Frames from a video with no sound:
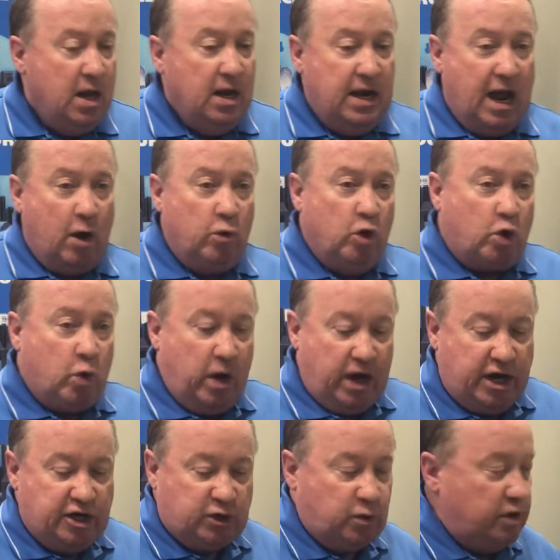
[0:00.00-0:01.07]
now real quick,
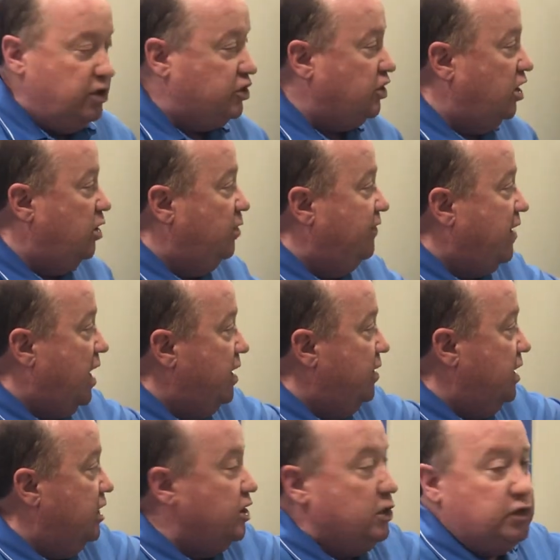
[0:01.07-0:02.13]
I just want to show you, we've got it
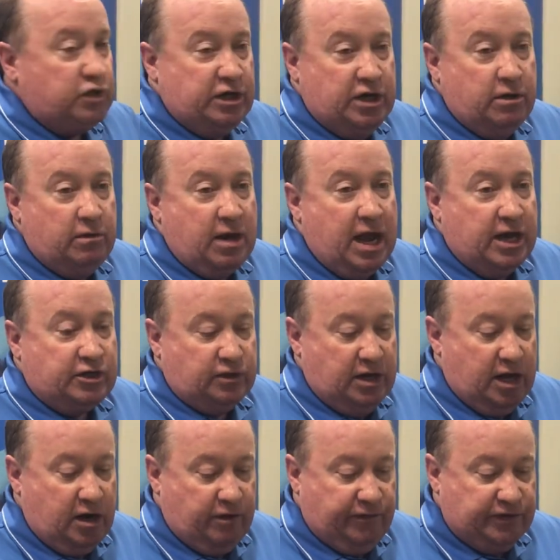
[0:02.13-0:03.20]
in use here actually
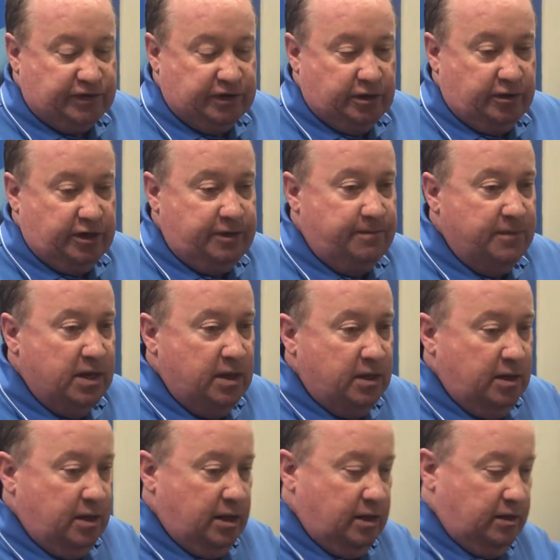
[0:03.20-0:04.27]
at our facility.
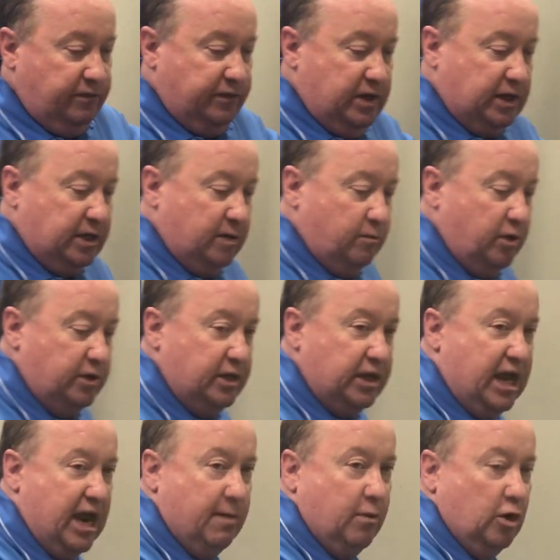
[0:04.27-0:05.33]
And if Nick can bring the
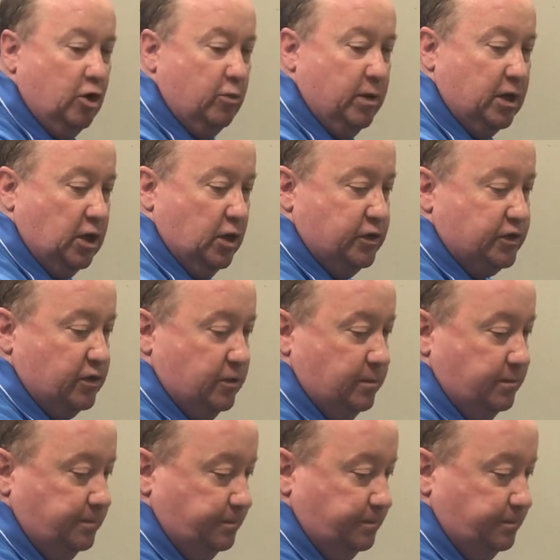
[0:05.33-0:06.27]
camera a little bit closer.